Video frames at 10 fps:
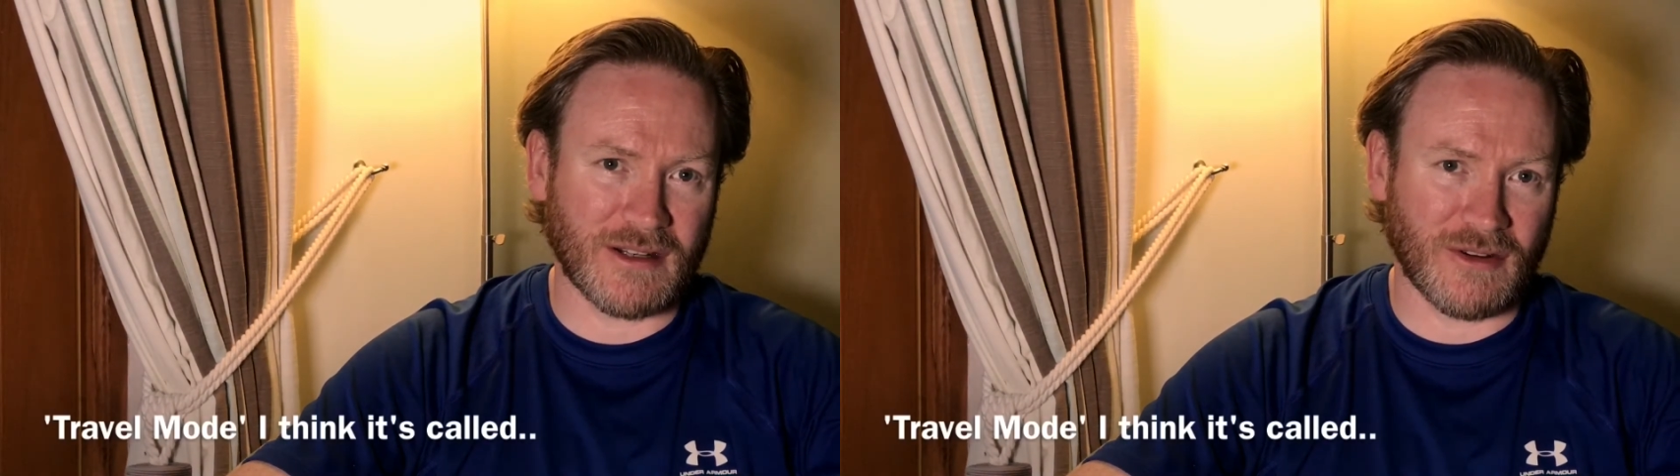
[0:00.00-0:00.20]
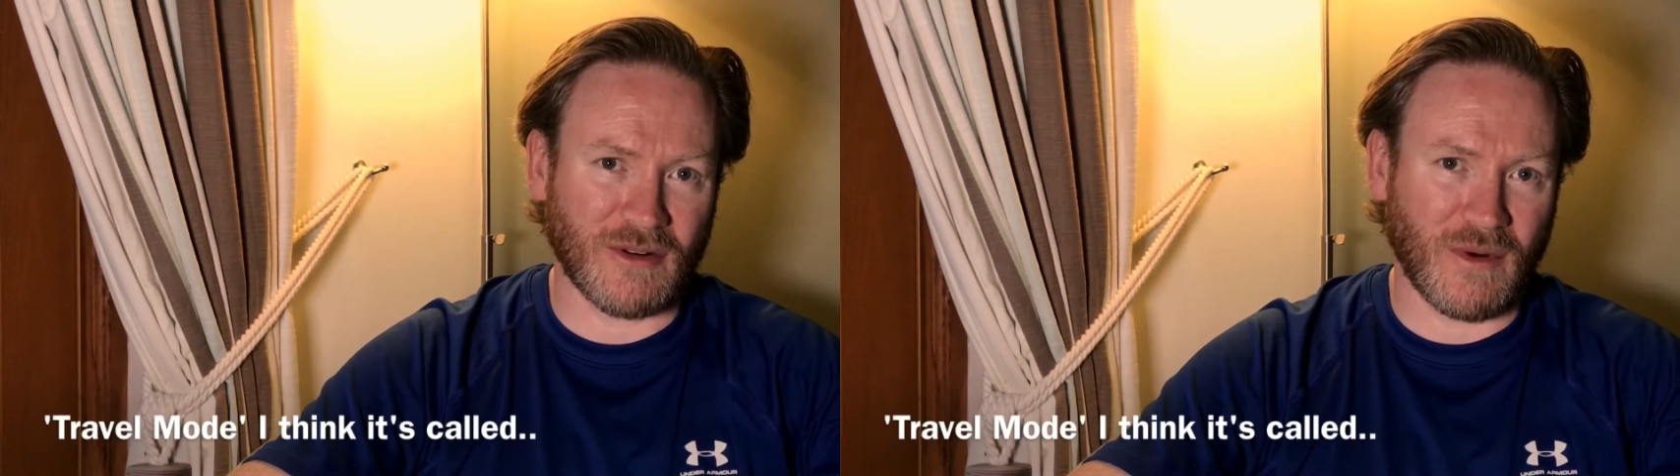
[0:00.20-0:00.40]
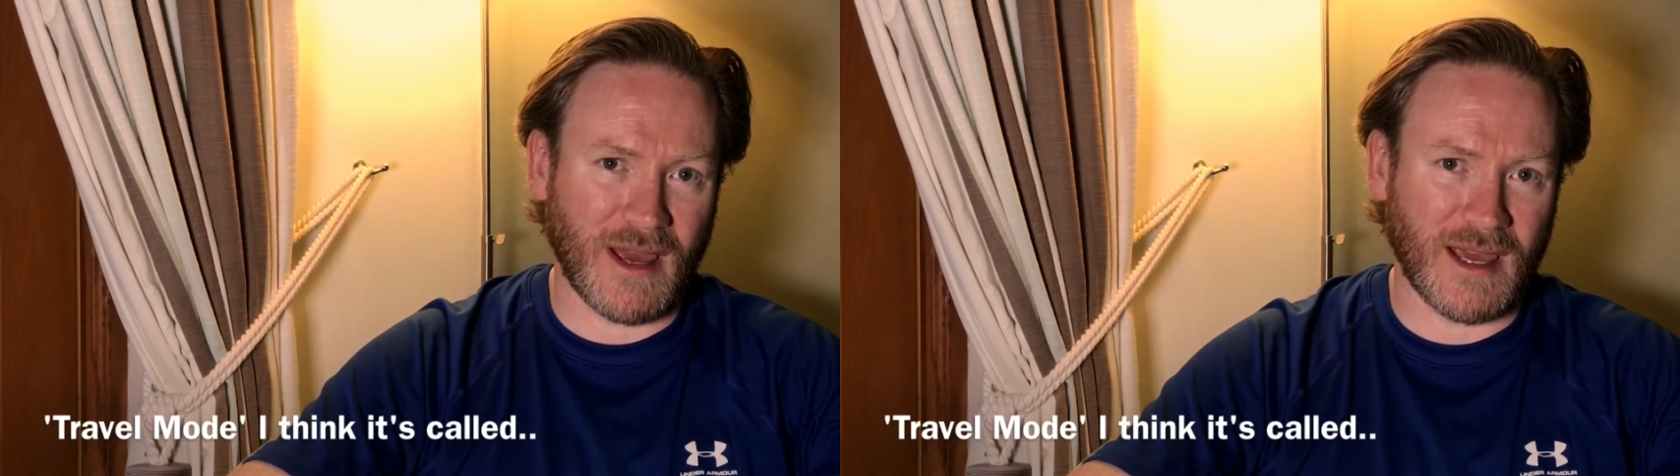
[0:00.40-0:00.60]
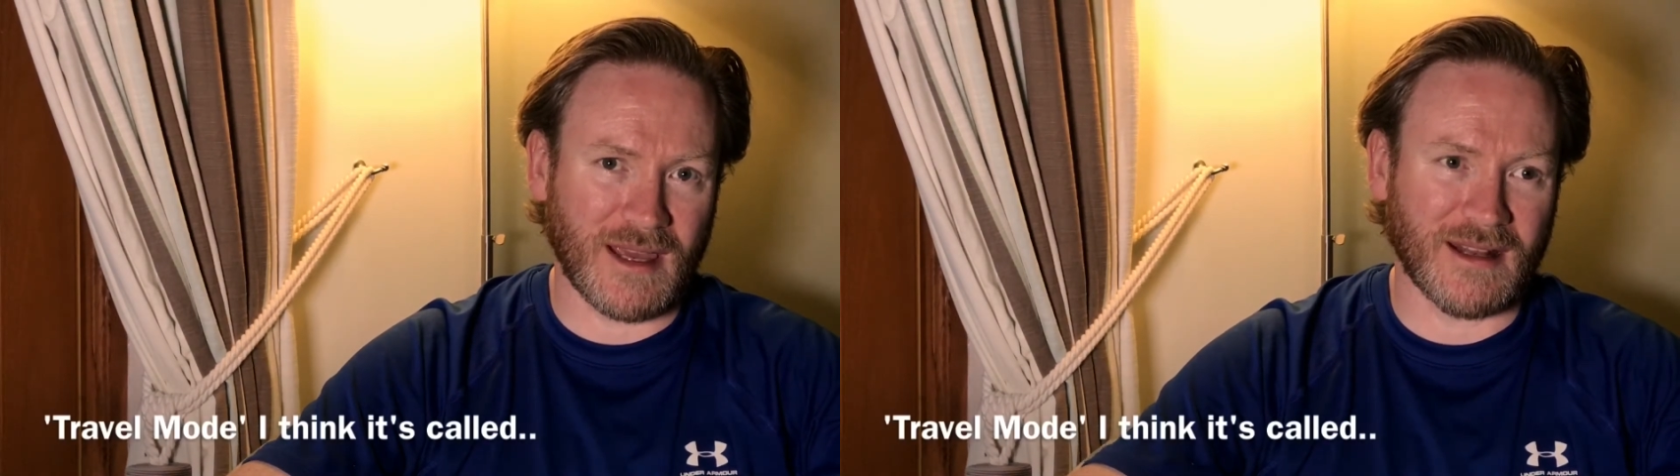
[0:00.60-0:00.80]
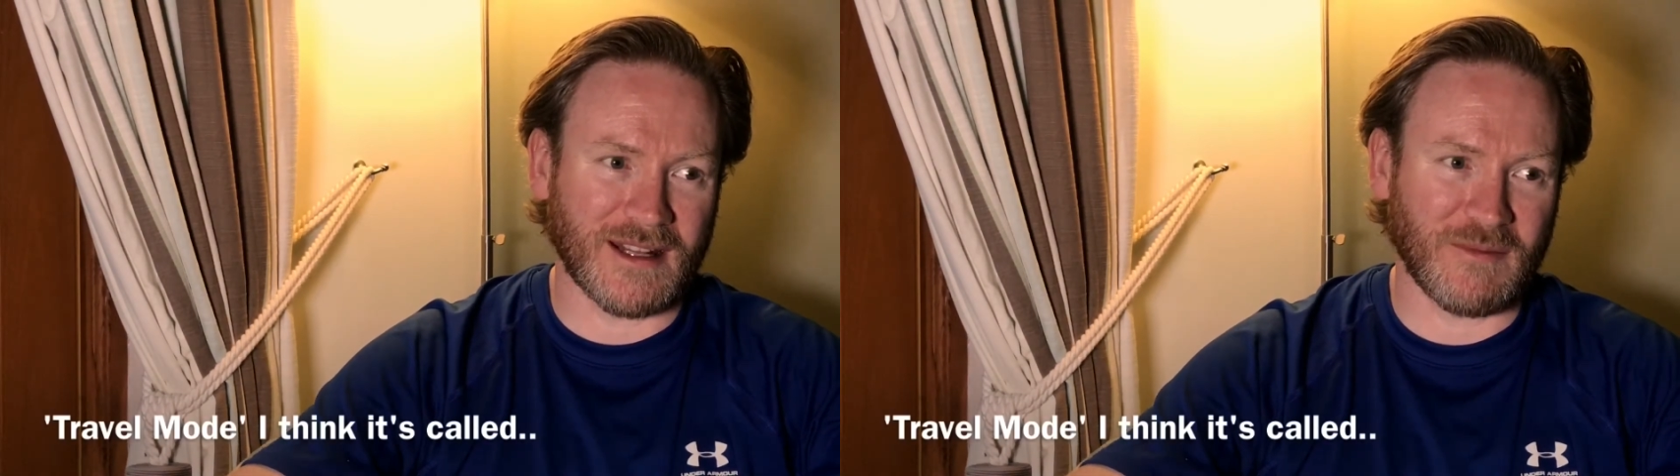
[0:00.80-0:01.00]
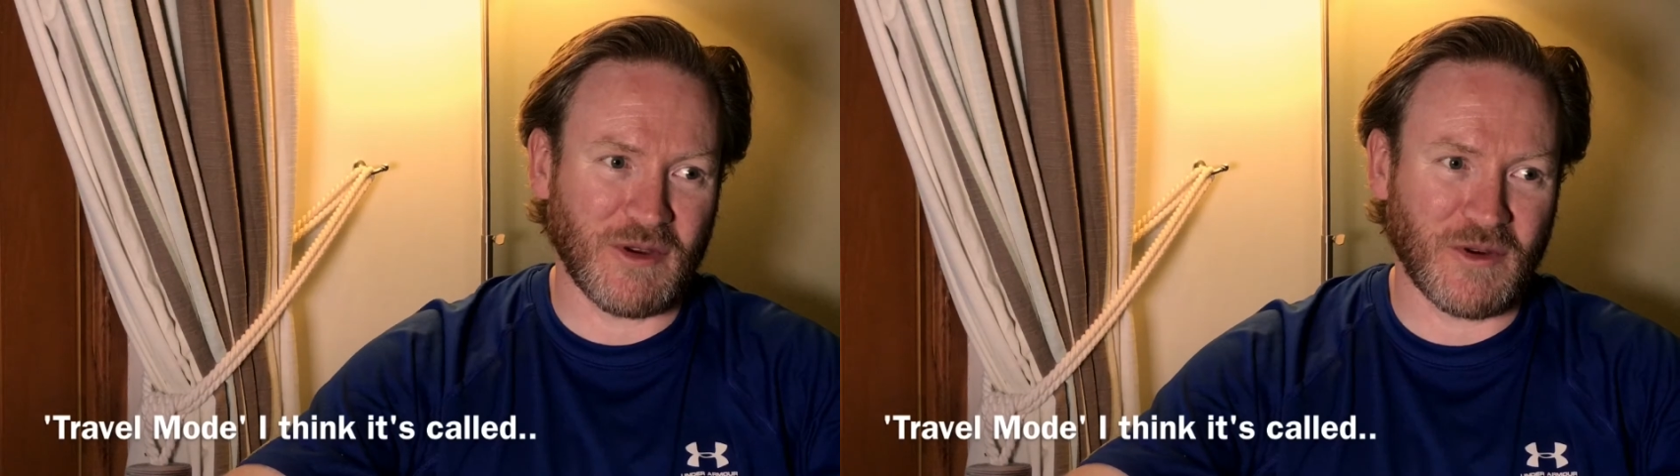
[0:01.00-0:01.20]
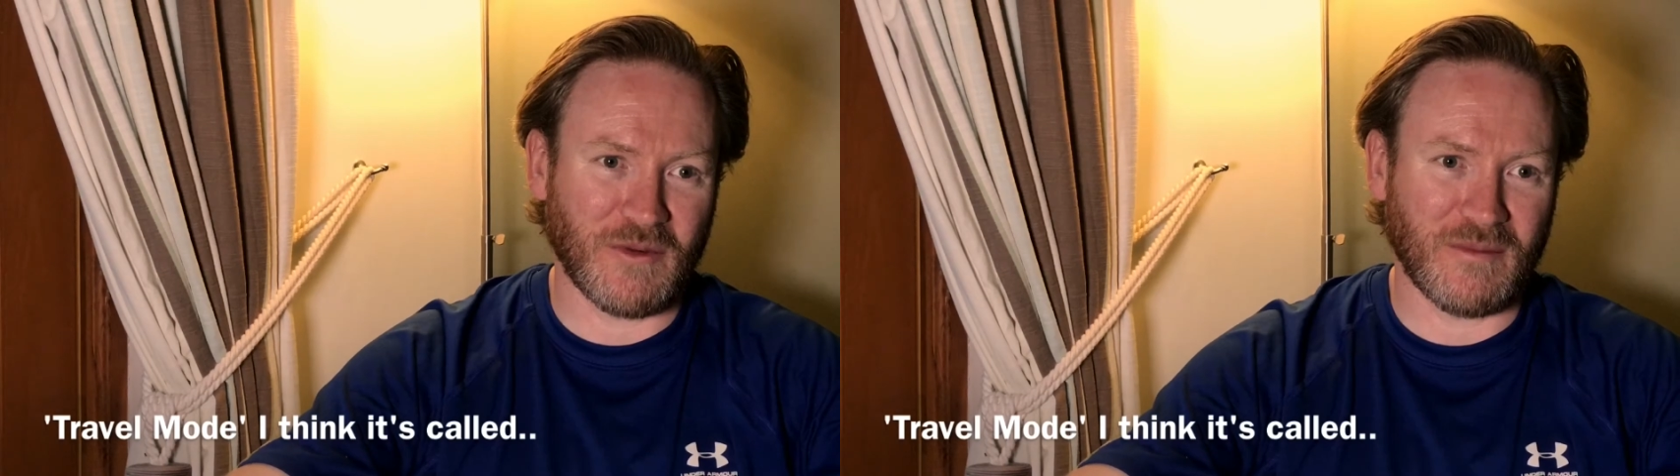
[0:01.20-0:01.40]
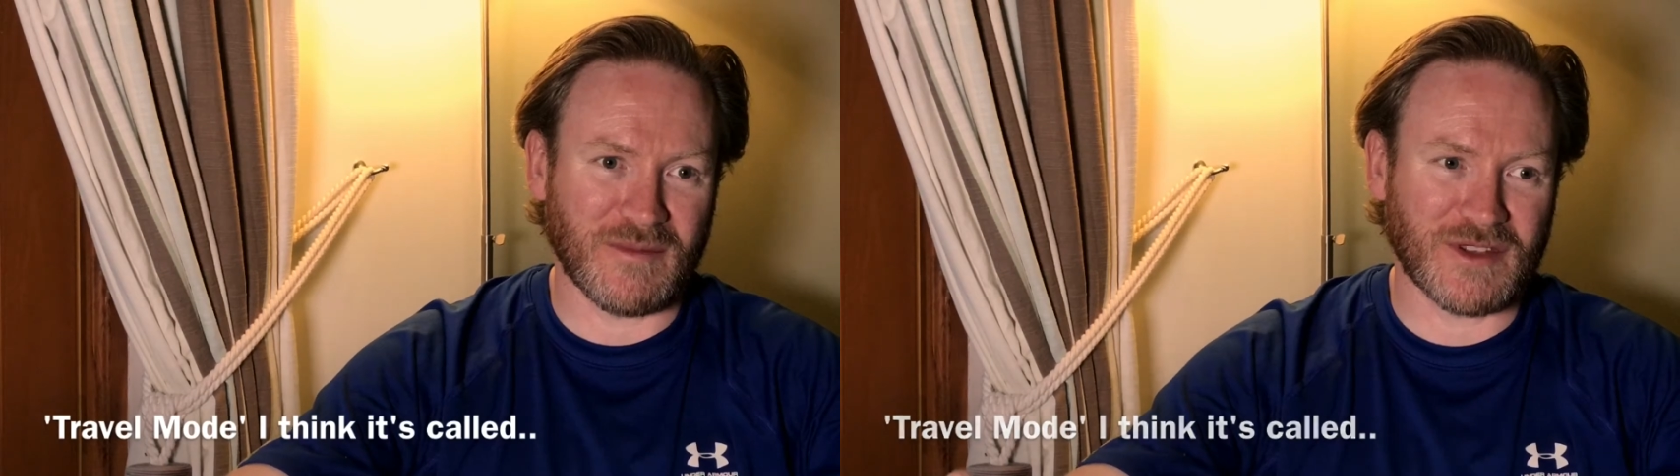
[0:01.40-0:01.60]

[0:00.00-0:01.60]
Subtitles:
the other way in that they become